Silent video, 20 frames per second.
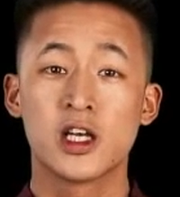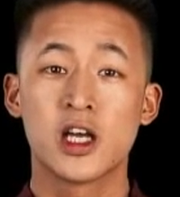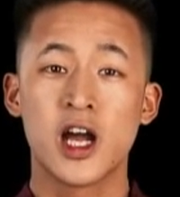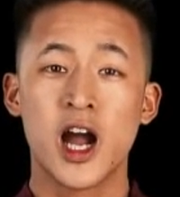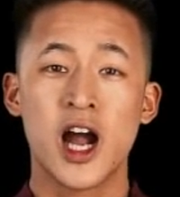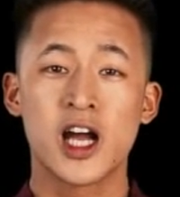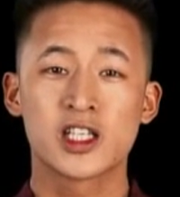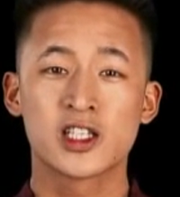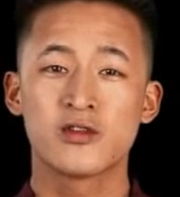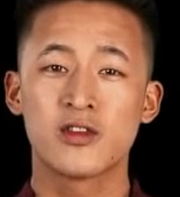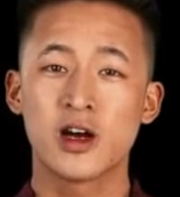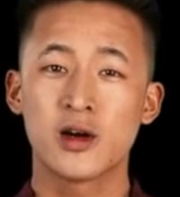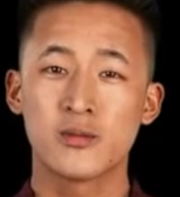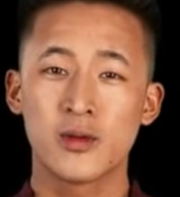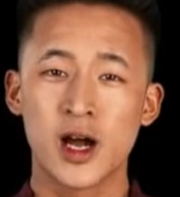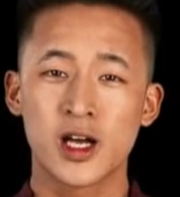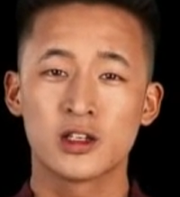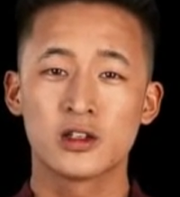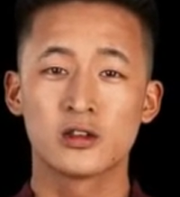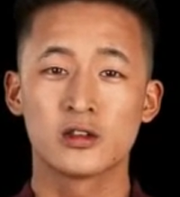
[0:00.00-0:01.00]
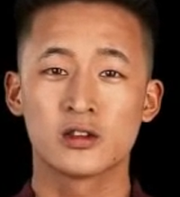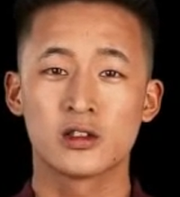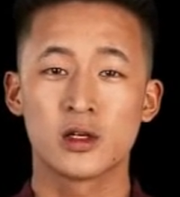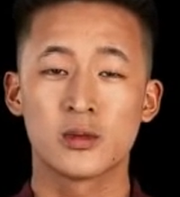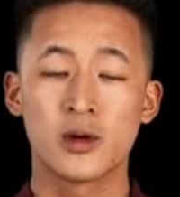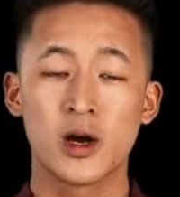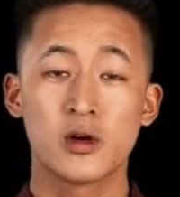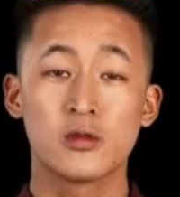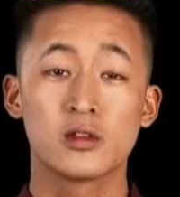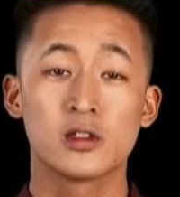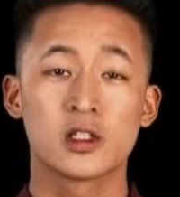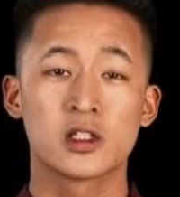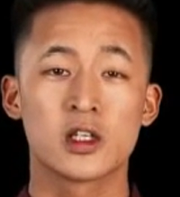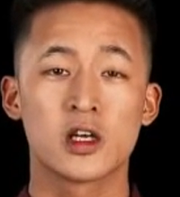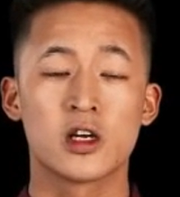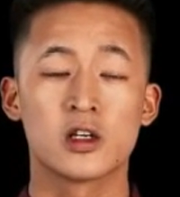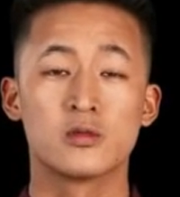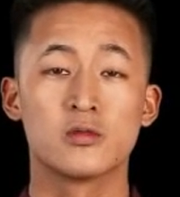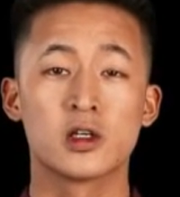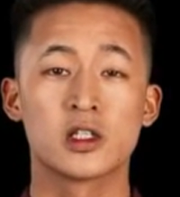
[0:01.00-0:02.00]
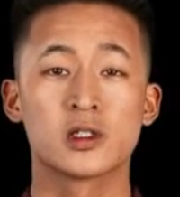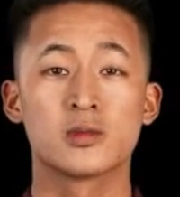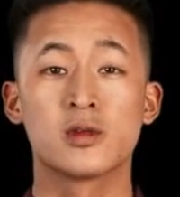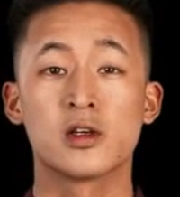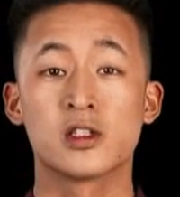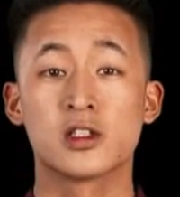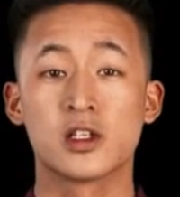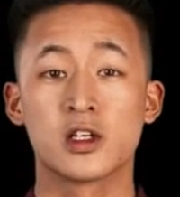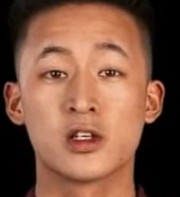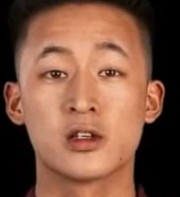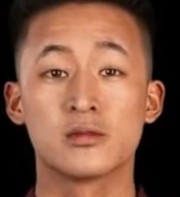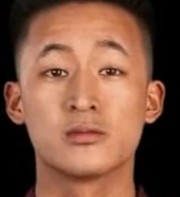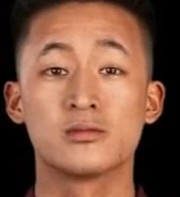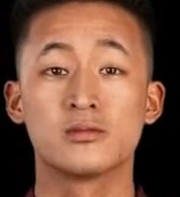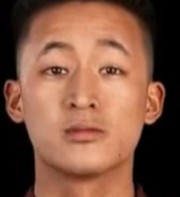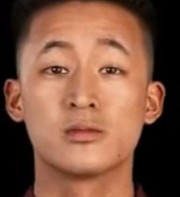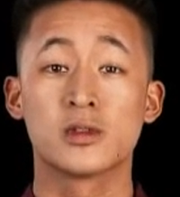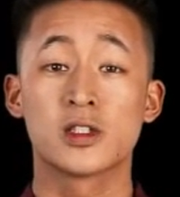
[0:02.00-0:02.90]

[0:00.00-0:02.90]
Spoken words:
Activate Battle. Opponent's turn once per turn.